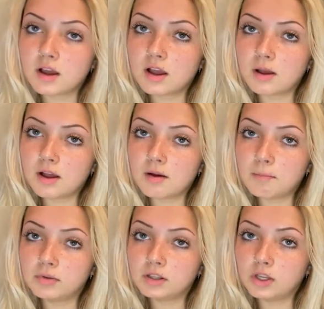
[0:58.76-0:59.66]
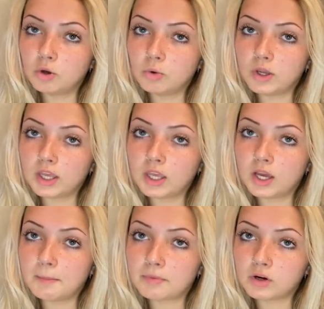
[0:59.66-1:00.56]
blowing
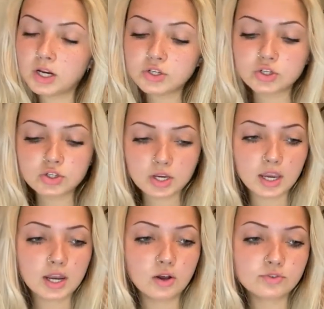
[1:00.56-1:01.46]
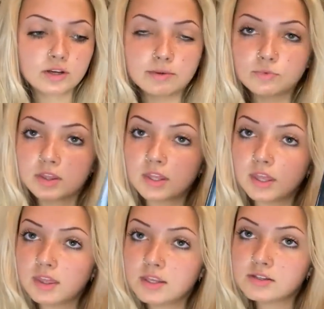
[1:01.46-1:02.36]
brush, and it also comes with
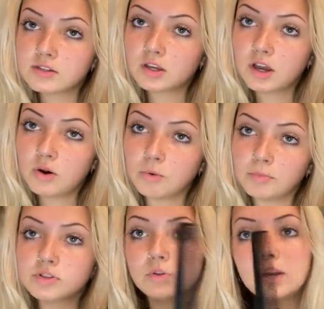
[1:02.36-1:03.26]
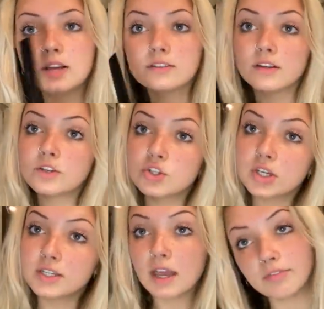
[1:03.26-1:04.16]
this comb. So you guys should
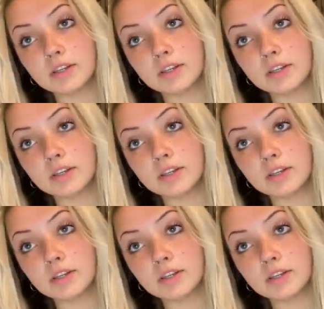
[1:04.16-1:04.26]
definitely go